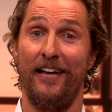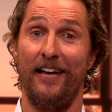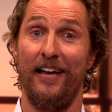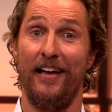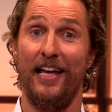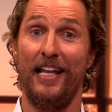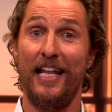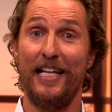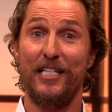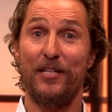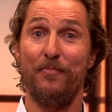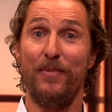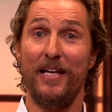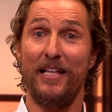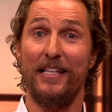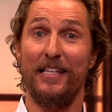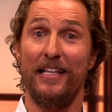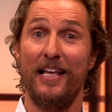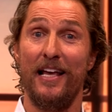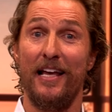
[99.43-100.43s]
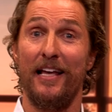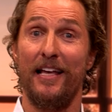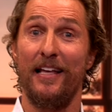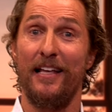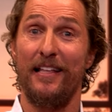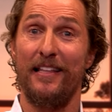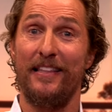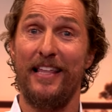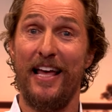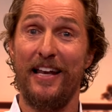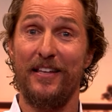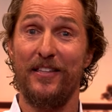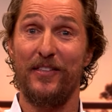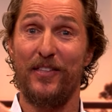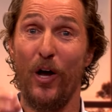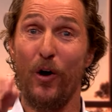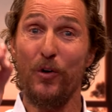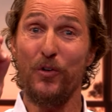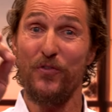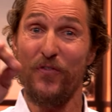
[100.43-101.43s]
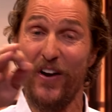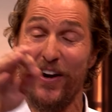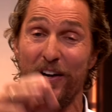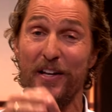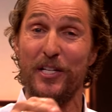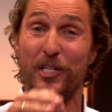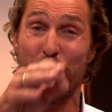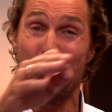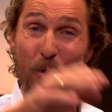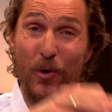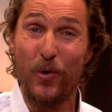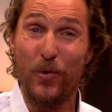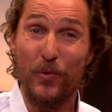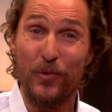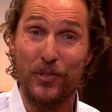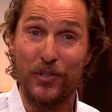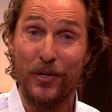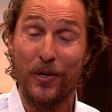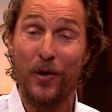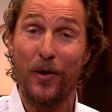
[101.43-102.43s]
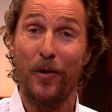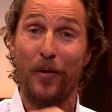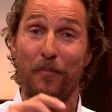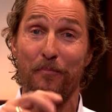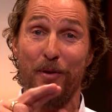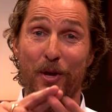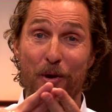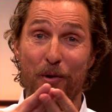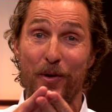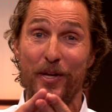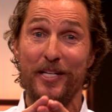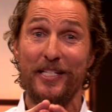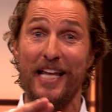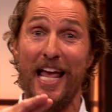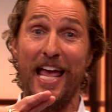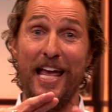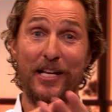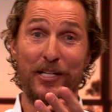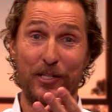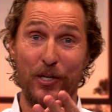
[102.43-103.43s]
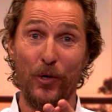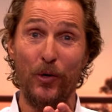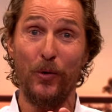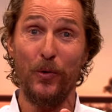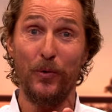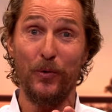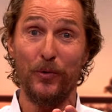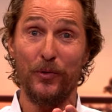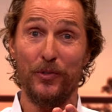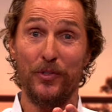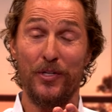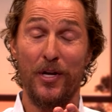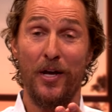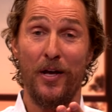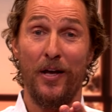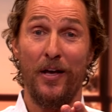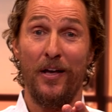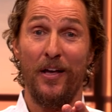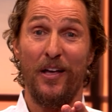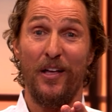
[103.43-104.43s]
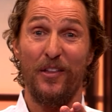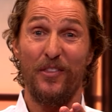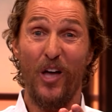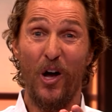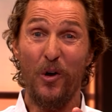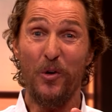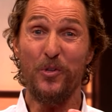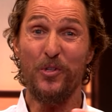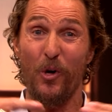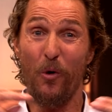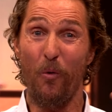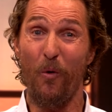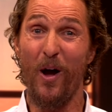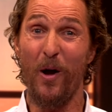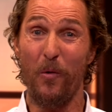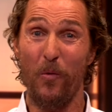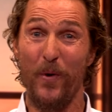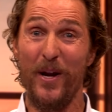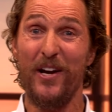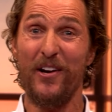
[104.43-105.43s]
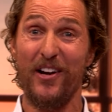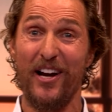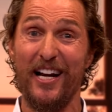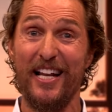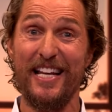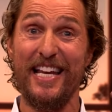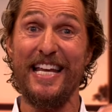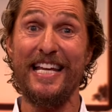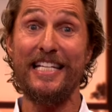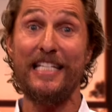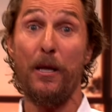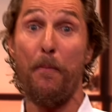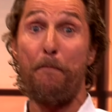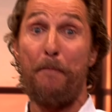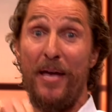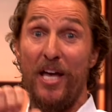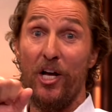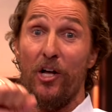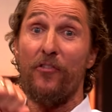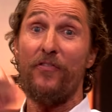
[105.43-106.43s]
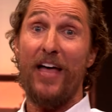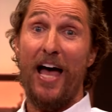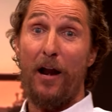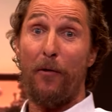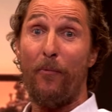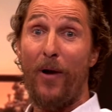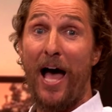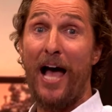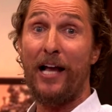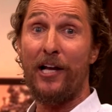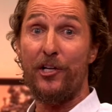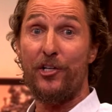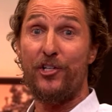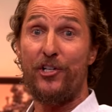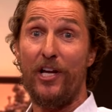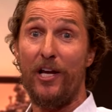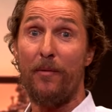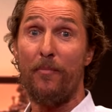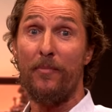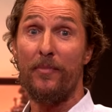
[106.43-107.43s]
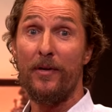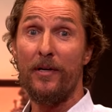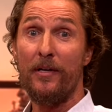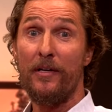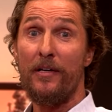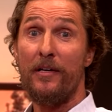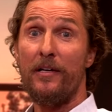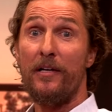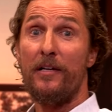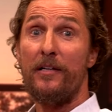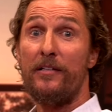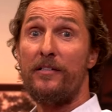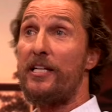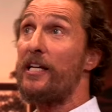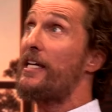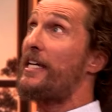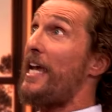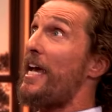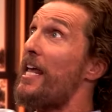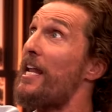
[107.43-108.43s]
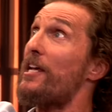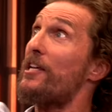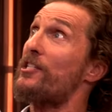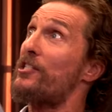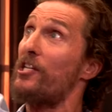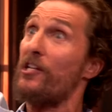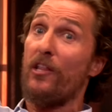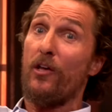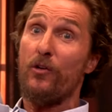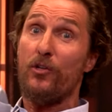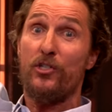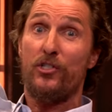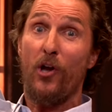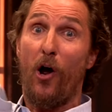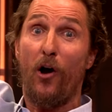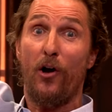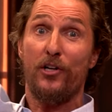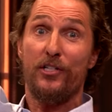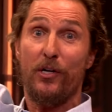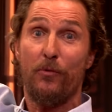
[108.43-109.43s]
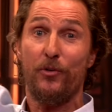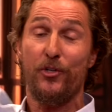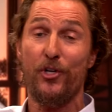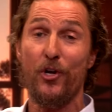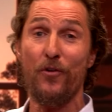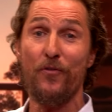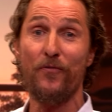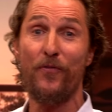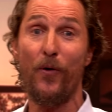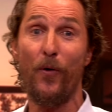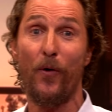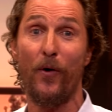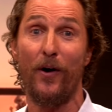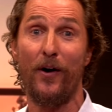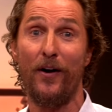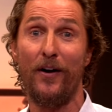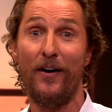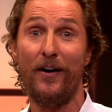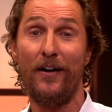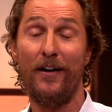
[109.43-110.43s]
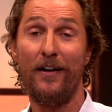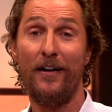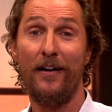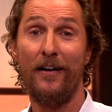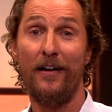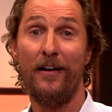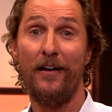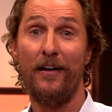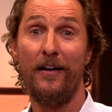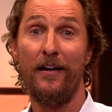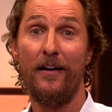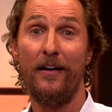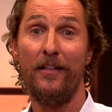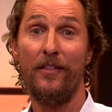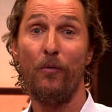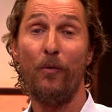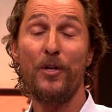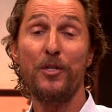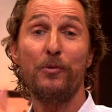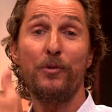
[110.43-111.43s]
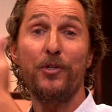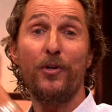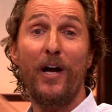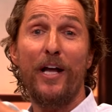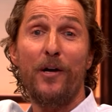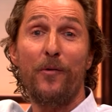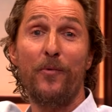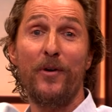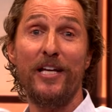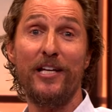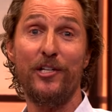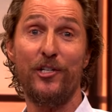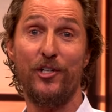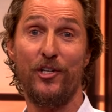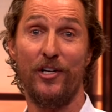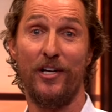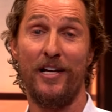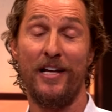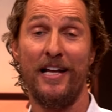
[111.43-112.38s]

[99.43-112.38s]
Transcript: And let's admit that those very truths, beauties, and tools, those are what we are going to need to build that rocket ship to get us to those stars that we're shooting for. The ones we're trying to reach.